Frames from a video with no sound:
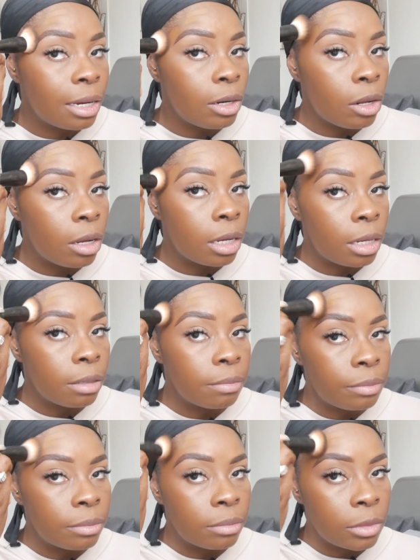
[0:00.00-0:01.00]
look,
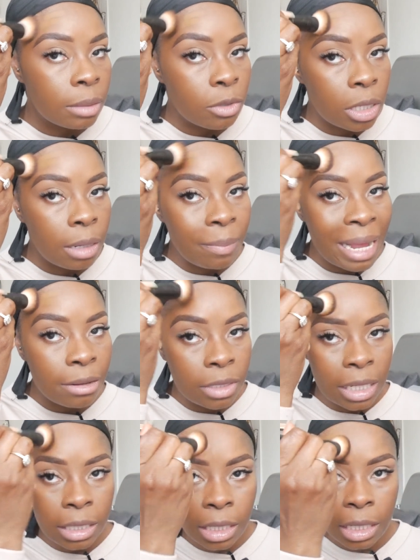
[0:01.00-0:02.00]
I'm just going to pounce
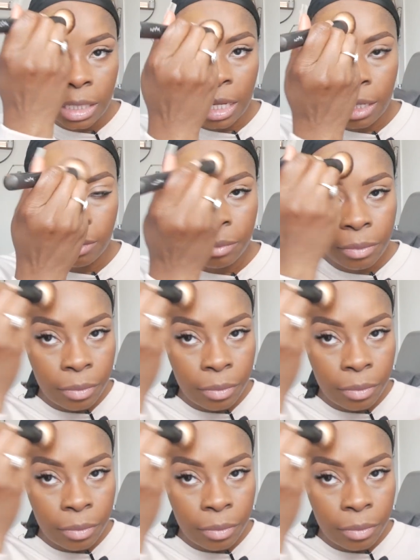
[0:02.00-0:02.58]
it into the skin.